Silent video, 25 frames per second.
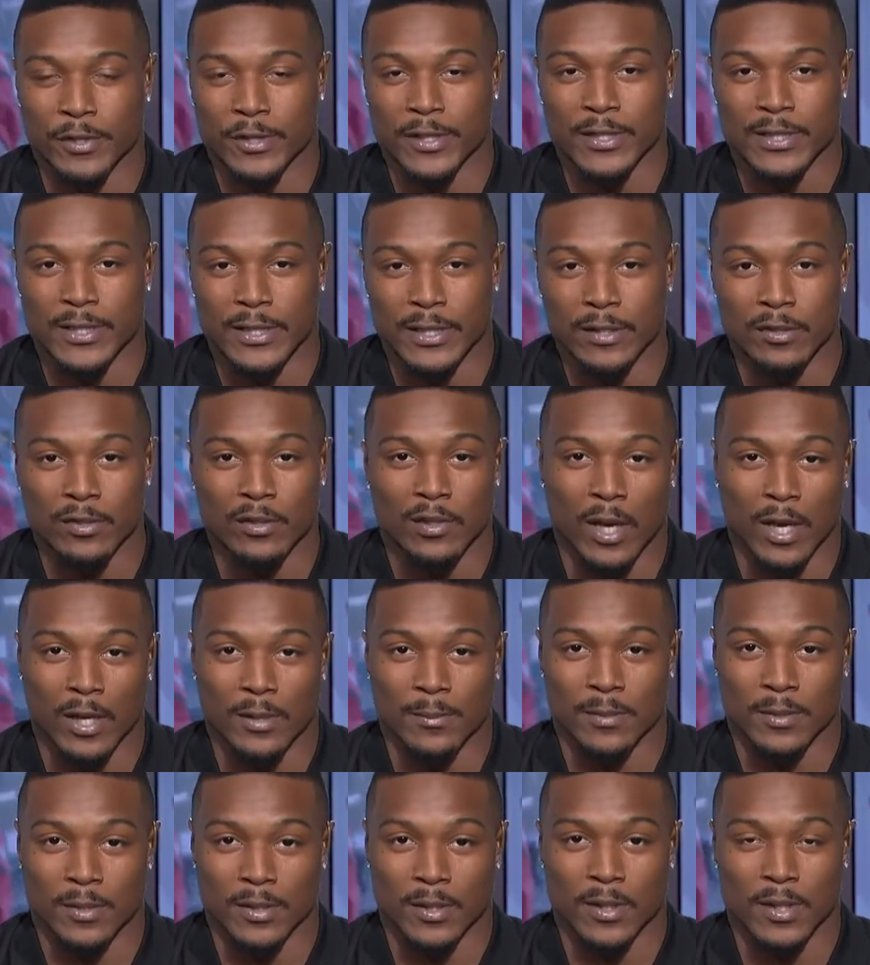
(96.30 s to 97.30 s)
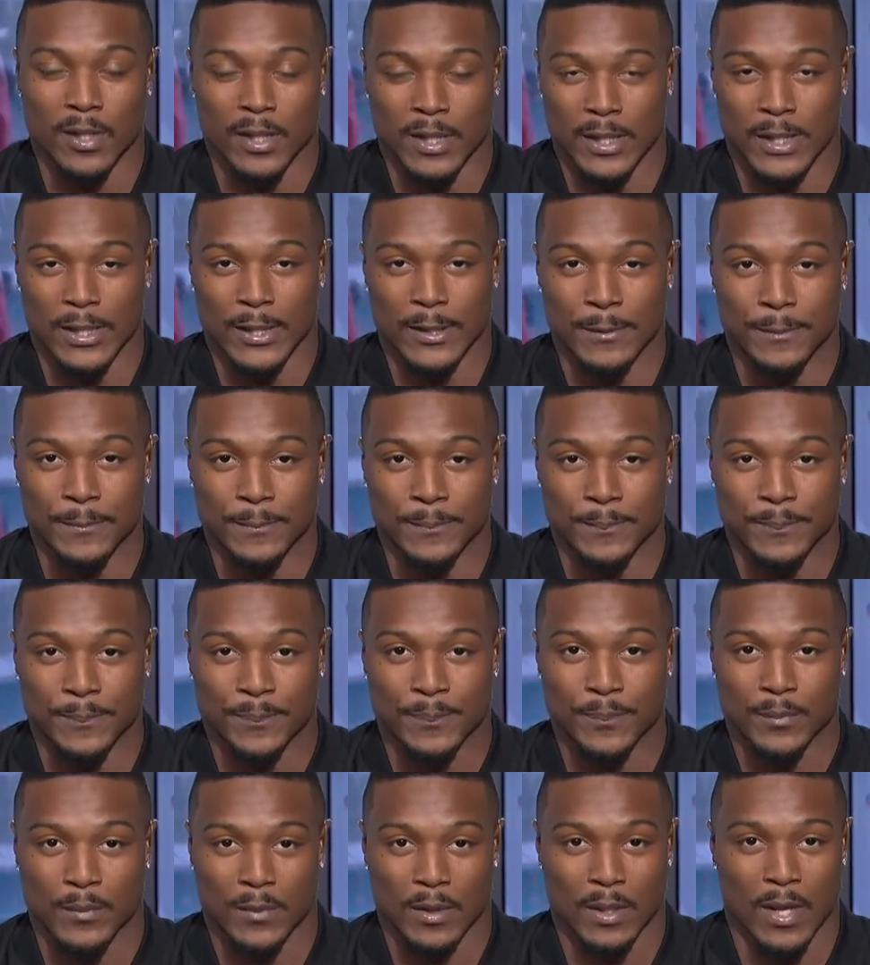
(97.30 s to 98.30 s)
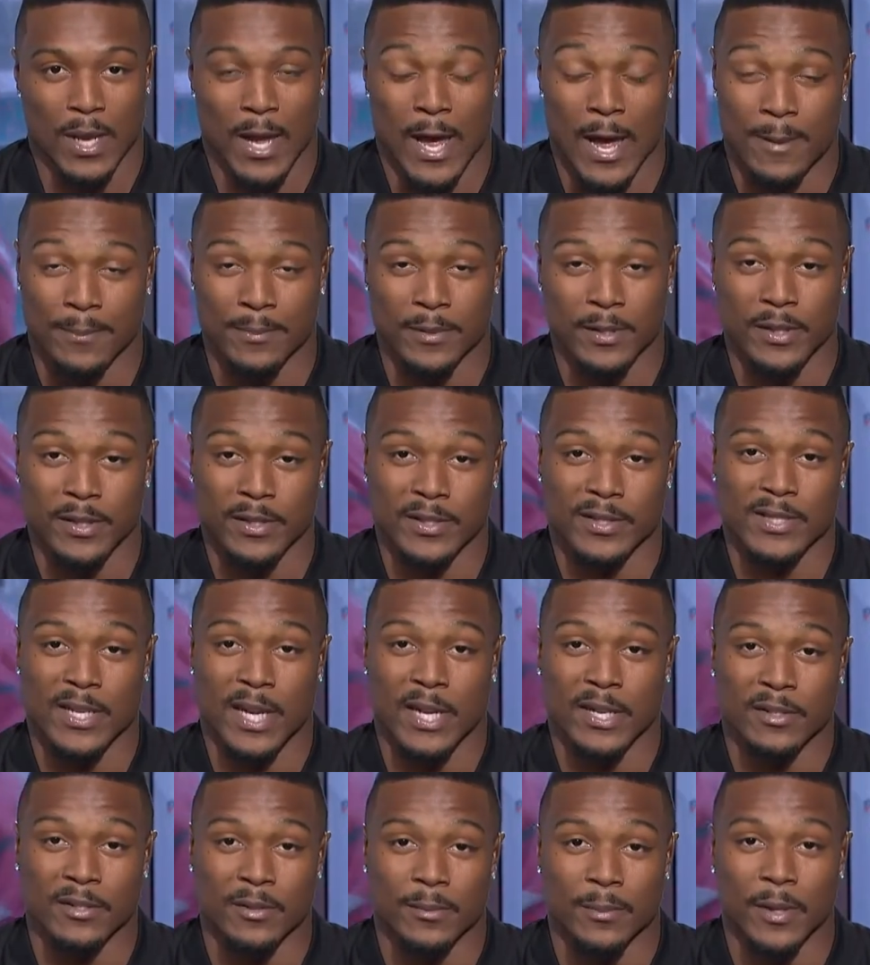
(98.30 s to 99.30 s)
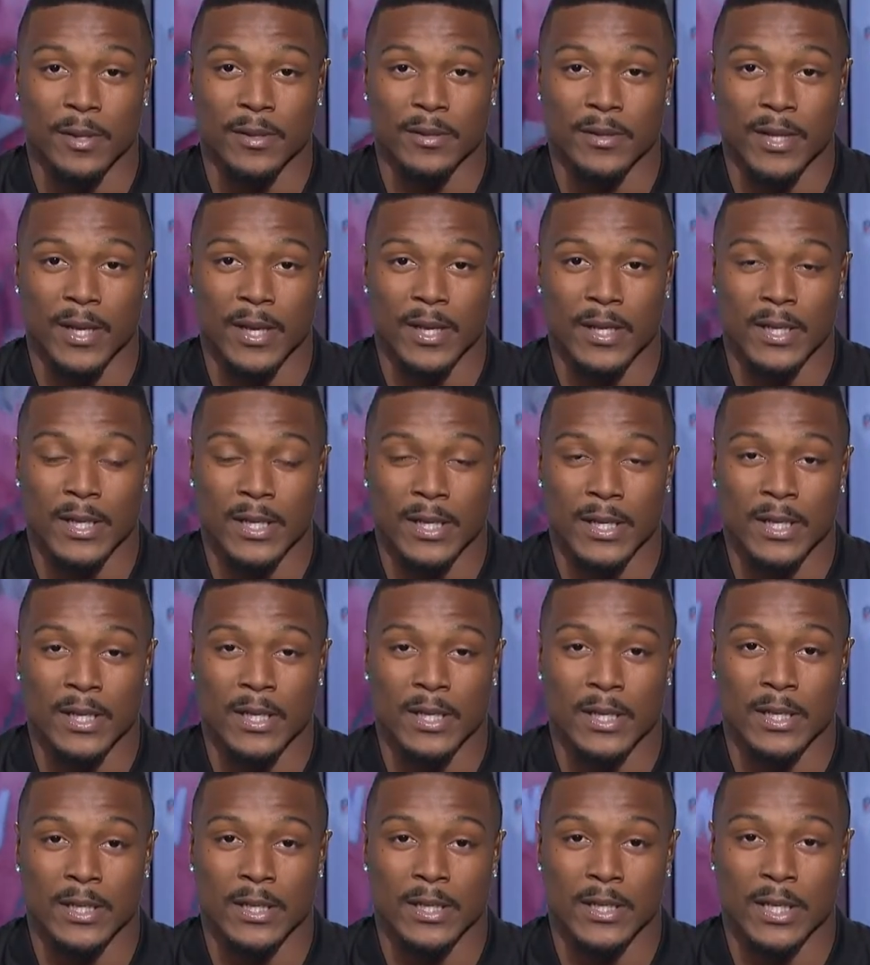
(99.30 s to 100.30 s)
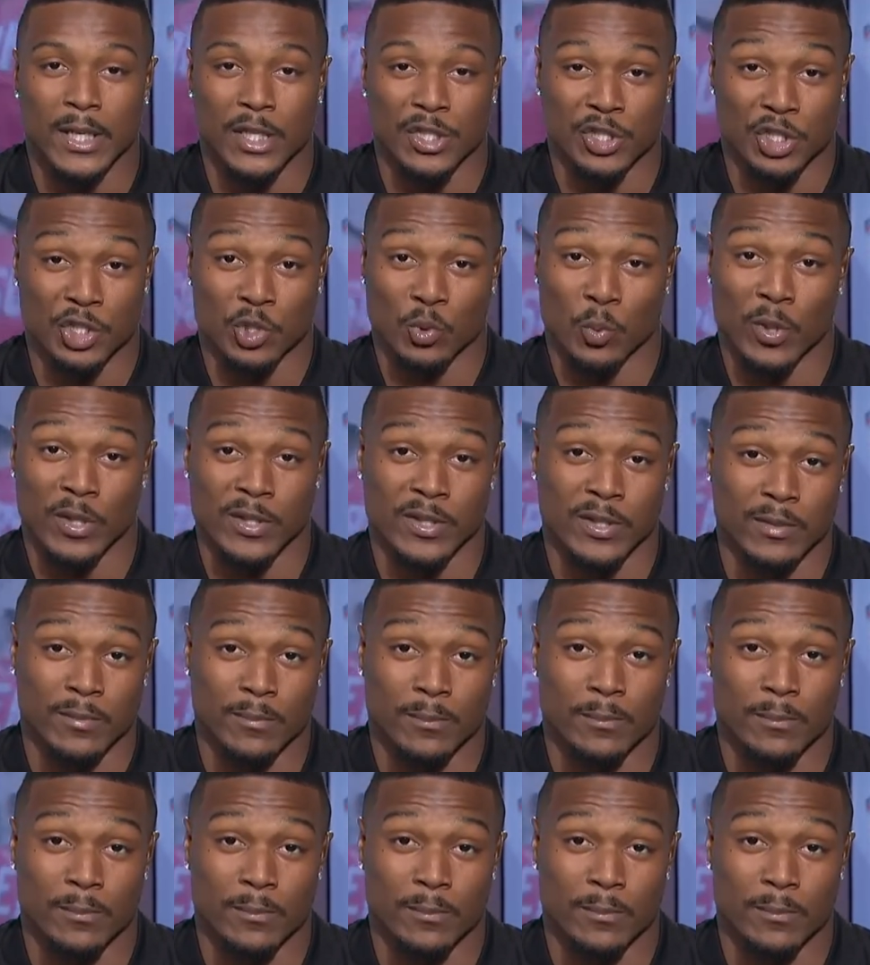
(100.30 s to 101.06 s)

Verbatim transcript: in this league, you got to be um, happy and excited about that. Uh, it just wasn't